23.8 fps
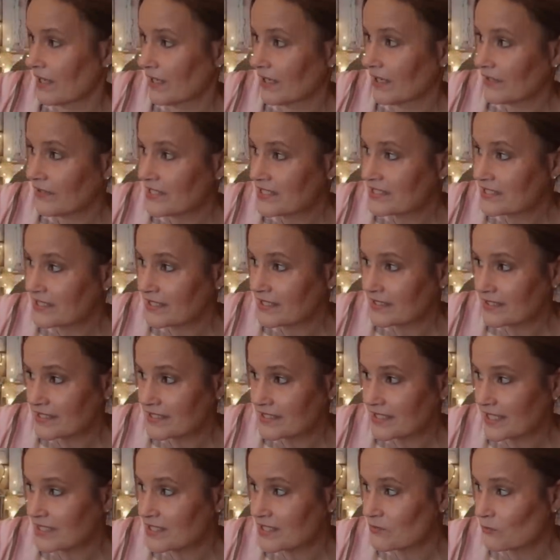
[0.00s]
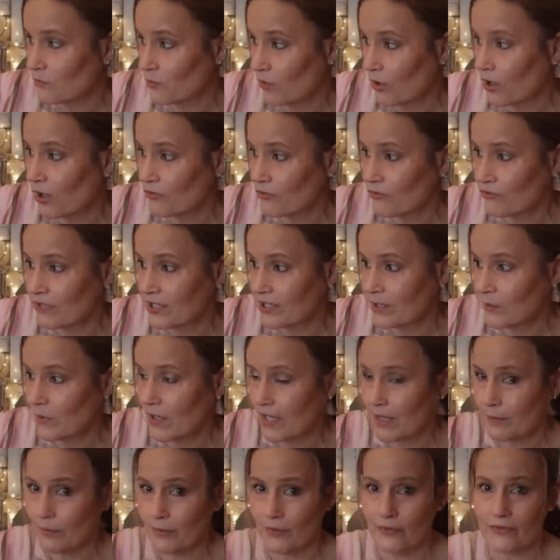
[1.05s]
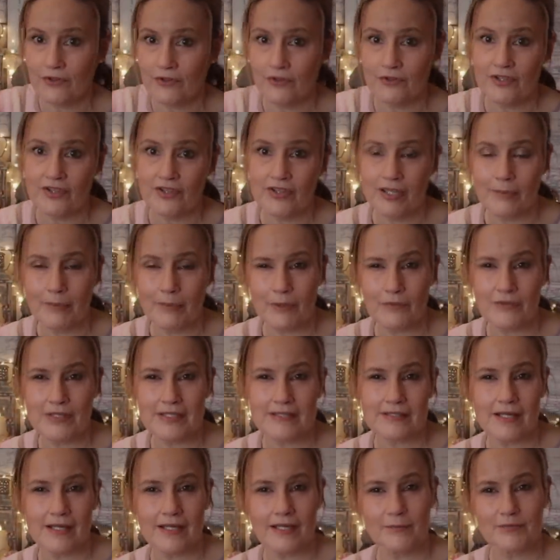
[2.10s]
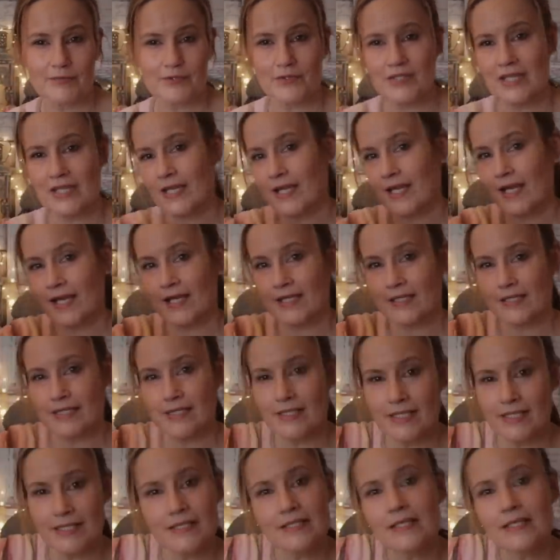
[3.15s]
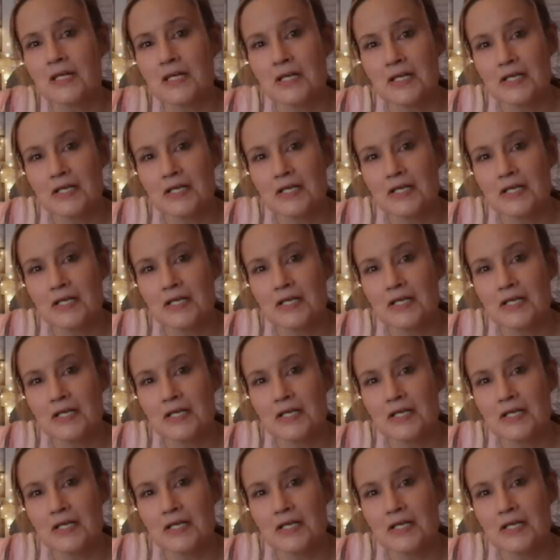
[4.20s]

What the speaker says: And this gets worn really well, but the only thing about this, I absolutely hate ironing it.